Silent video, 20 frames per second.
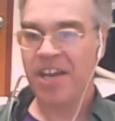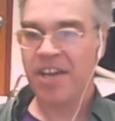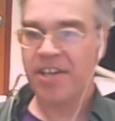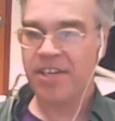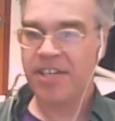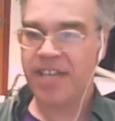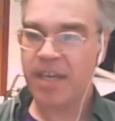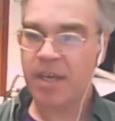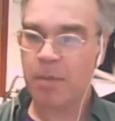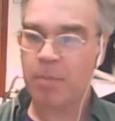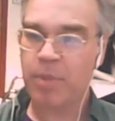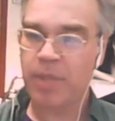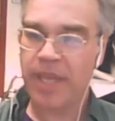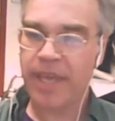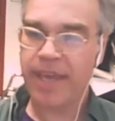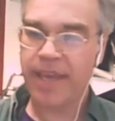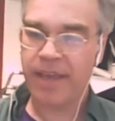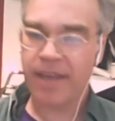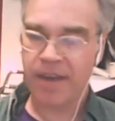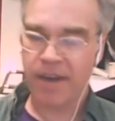You take a
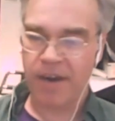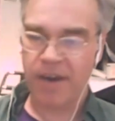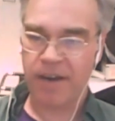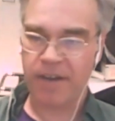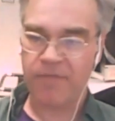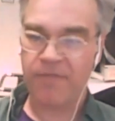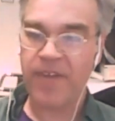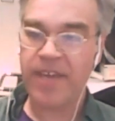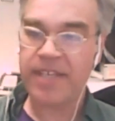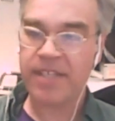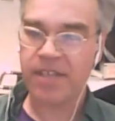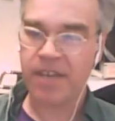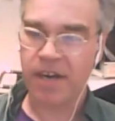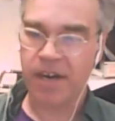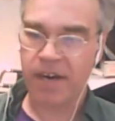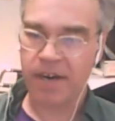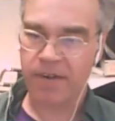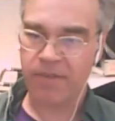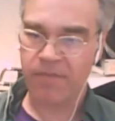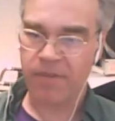playing card, a face
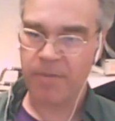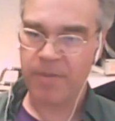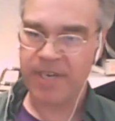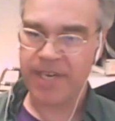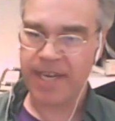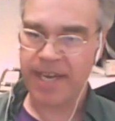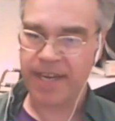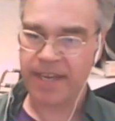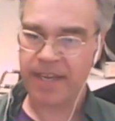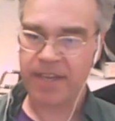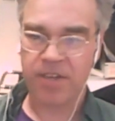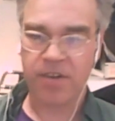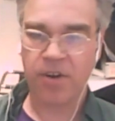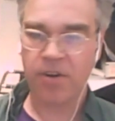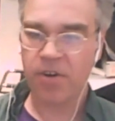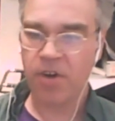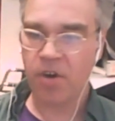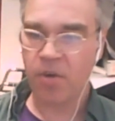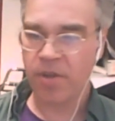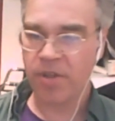card from a deck. You
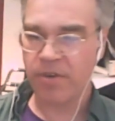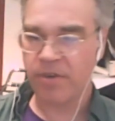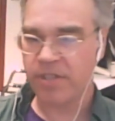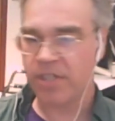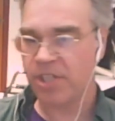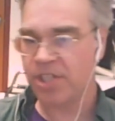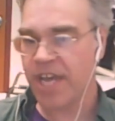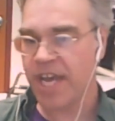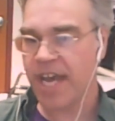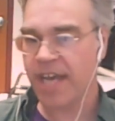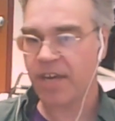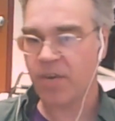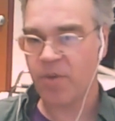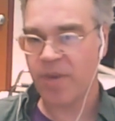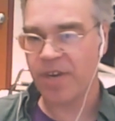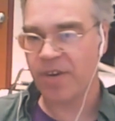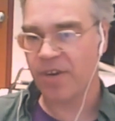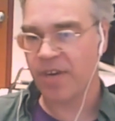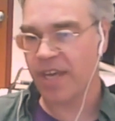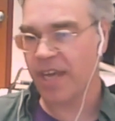don't know whether it's a Jack,
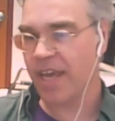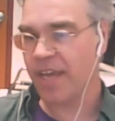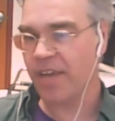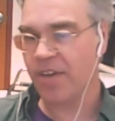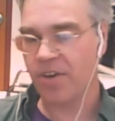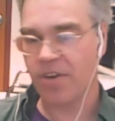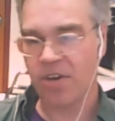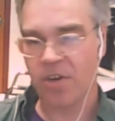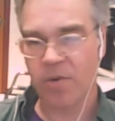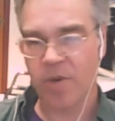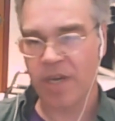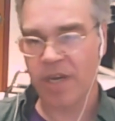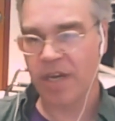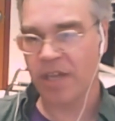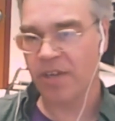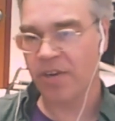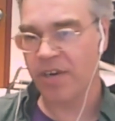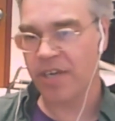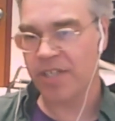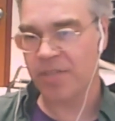Queen, or King. You don't know what
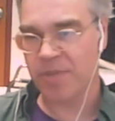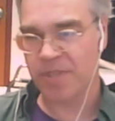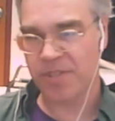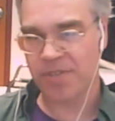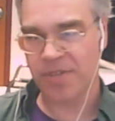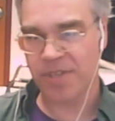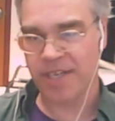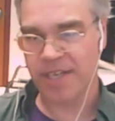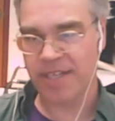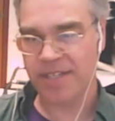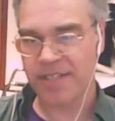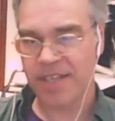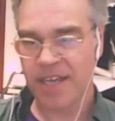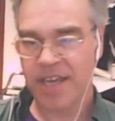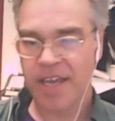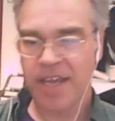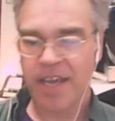color it is, what suit it is.